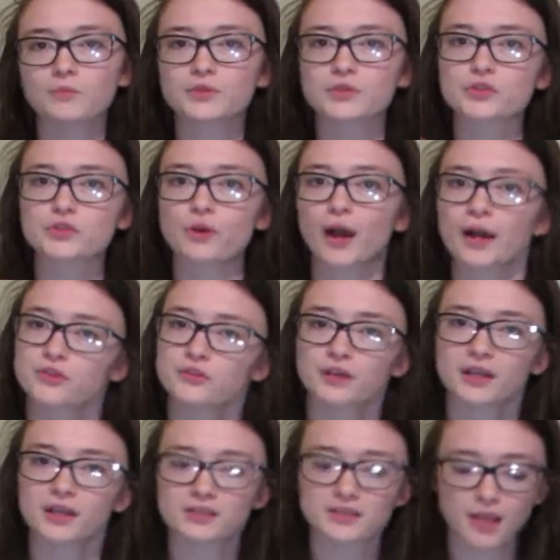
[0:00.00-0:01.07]
So I do
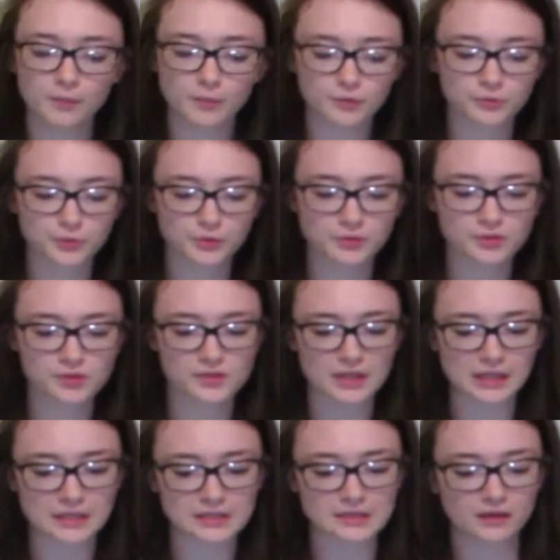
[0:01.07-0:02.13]
it in tablespoons
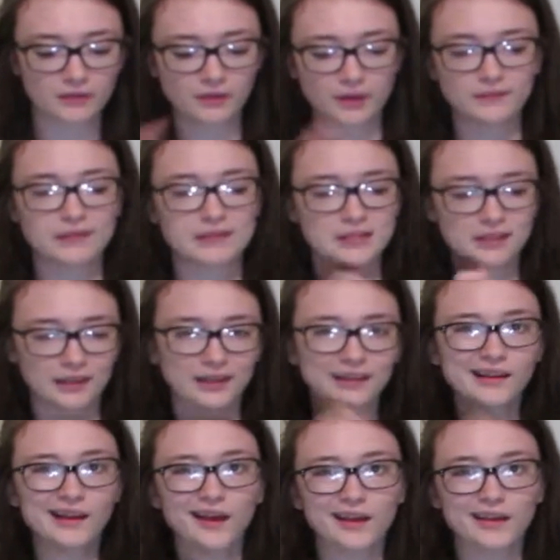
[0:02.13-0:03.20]
instead of having to
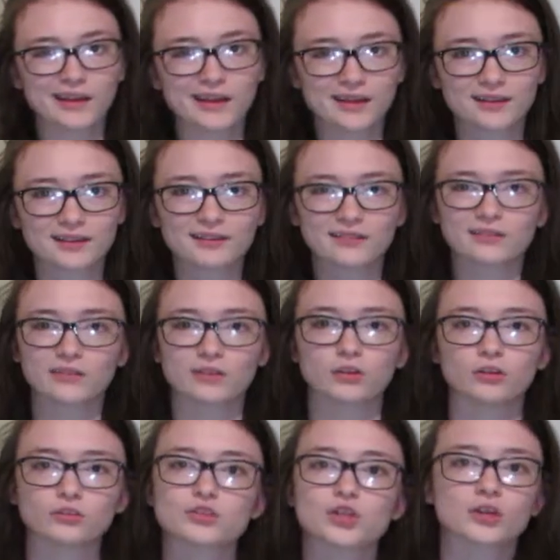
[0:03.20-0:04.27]
like cut in
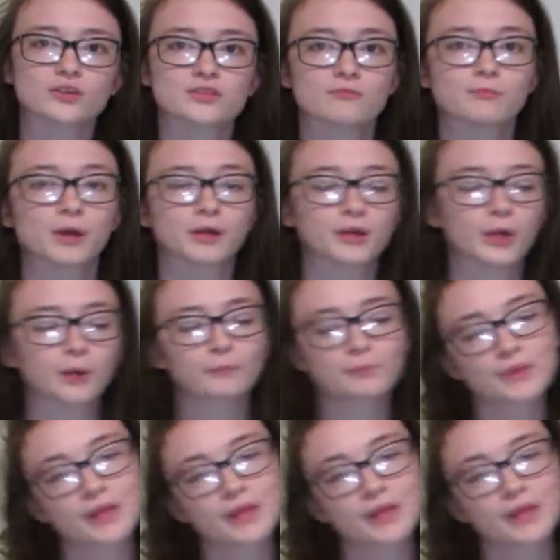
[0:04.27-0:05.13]
little chunks of butter.